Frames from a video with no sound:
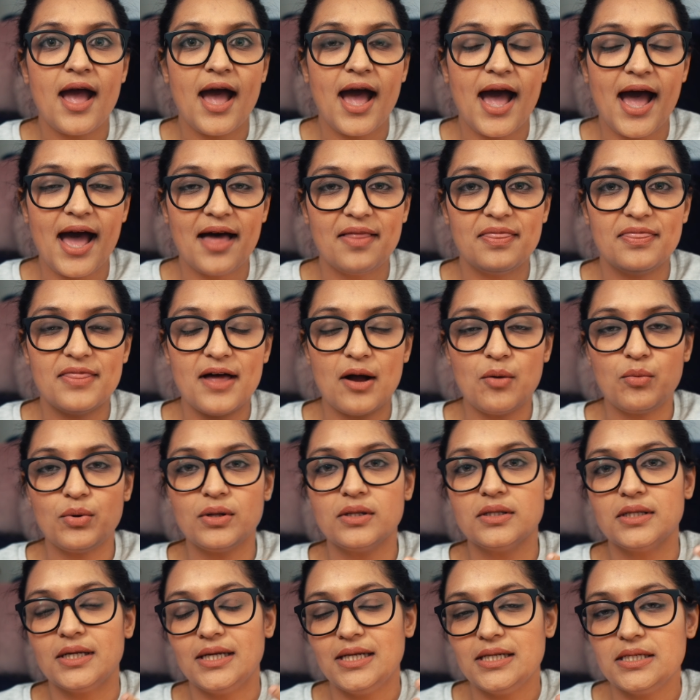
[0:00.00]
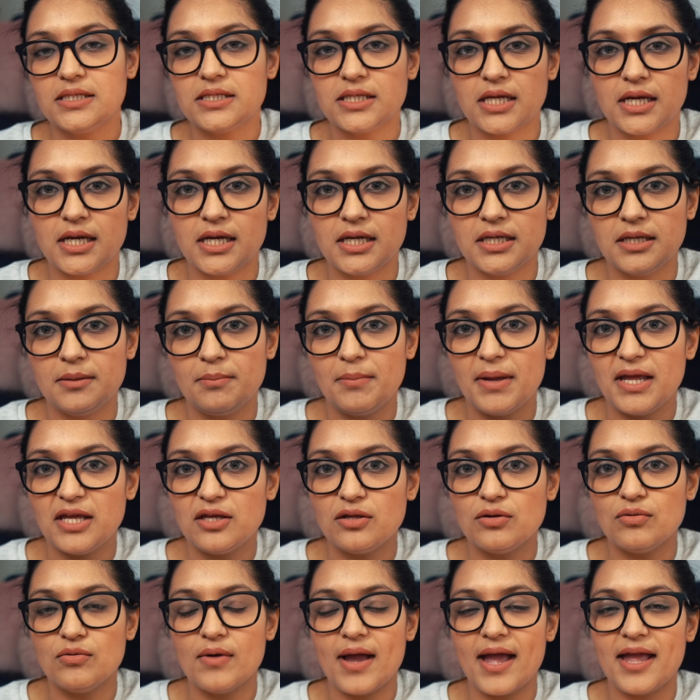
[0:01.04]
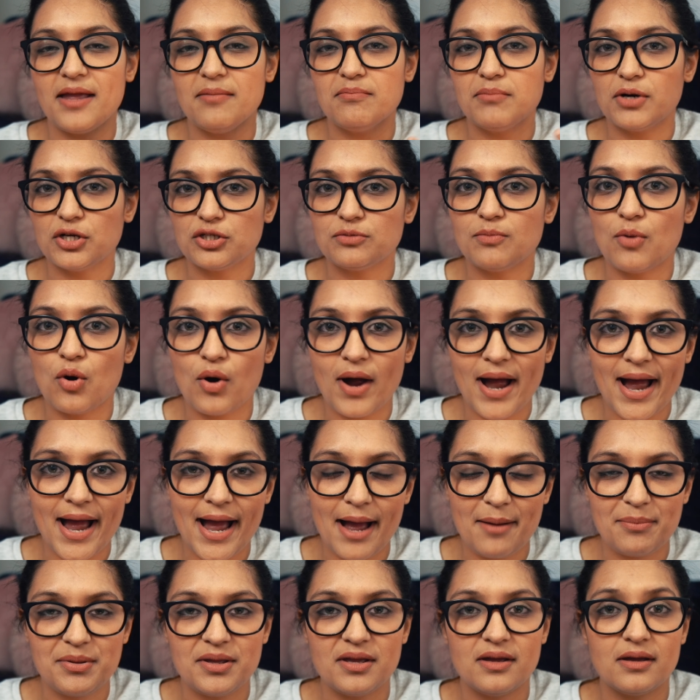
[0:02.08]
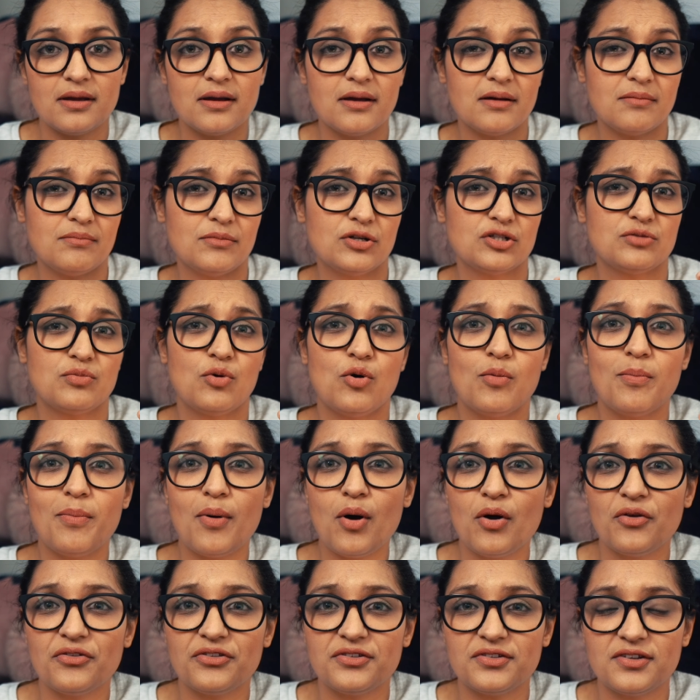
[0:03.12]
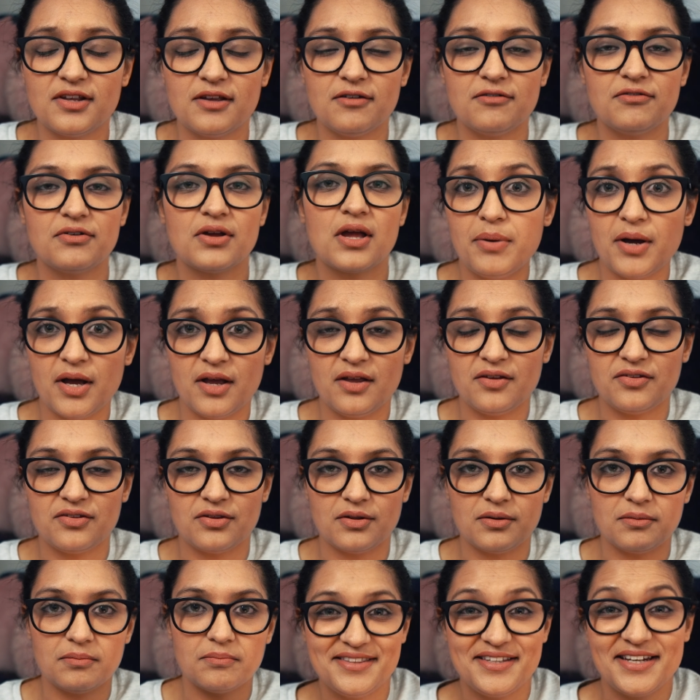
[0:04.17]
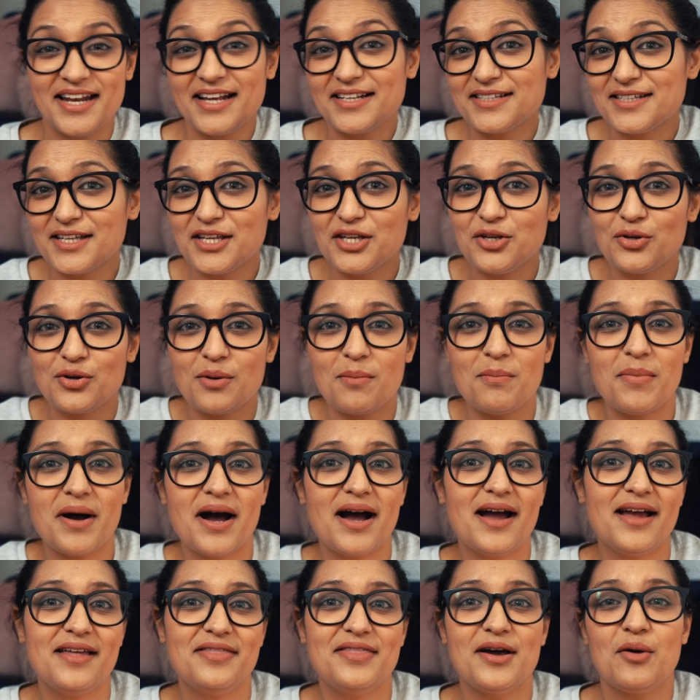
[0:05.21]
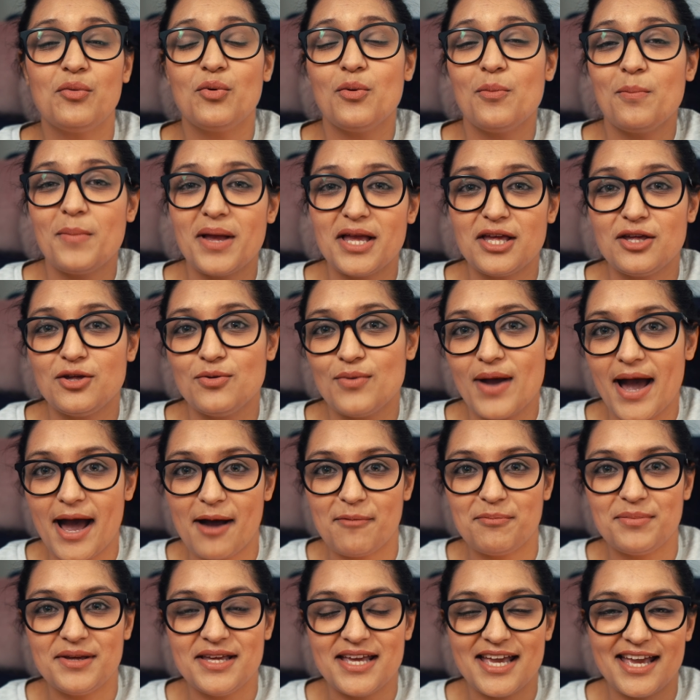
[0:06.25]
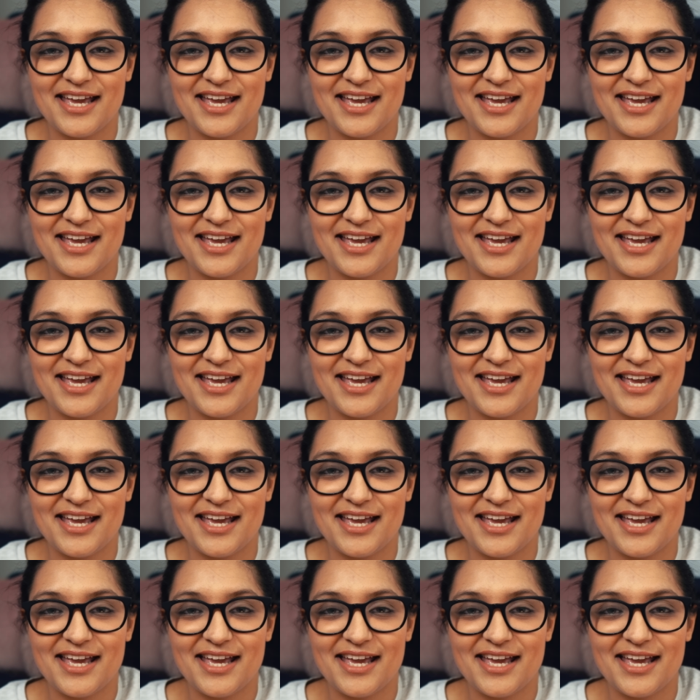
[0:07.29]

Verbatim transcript: and that will in turn make you a much more happier and much more positive person. The next thing you can buy that will make you happy